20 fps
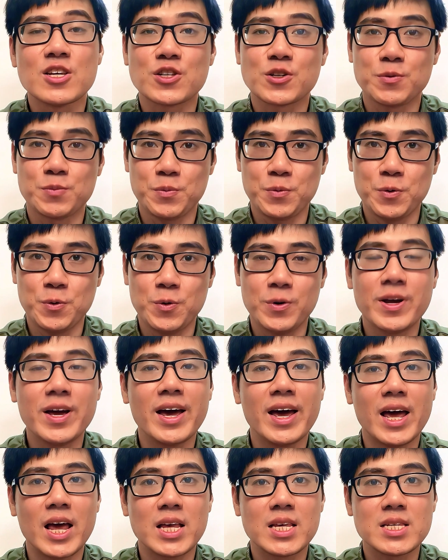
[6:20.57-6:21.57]
the moon,
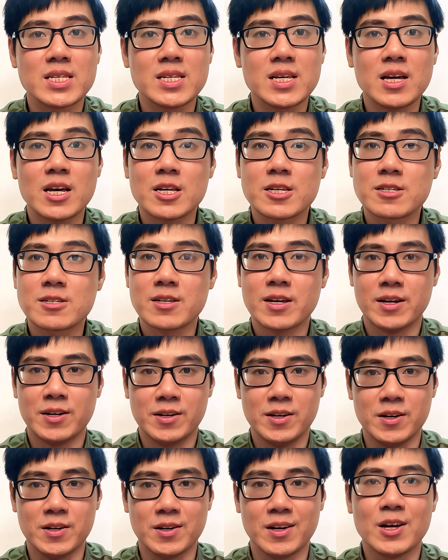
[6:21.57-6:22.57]
and the
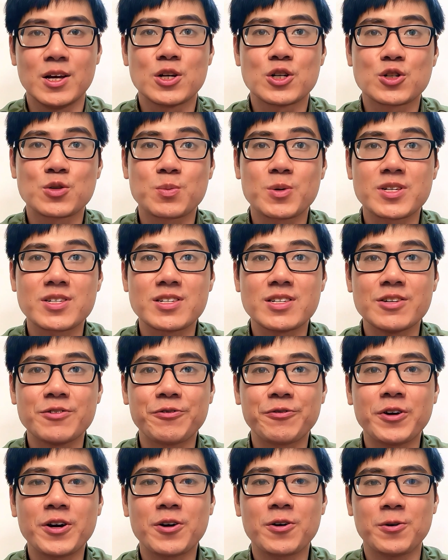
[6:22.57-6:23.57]
ascendant.
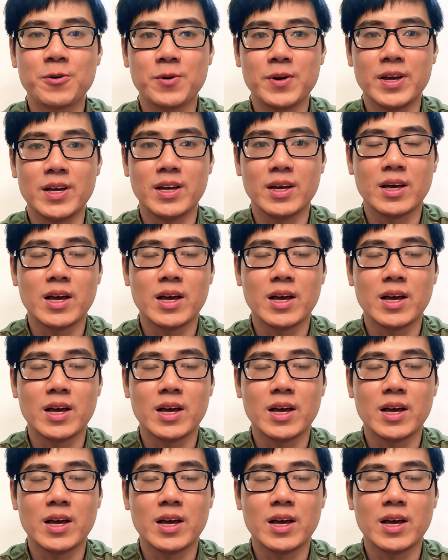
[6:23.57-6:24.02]
Specifically,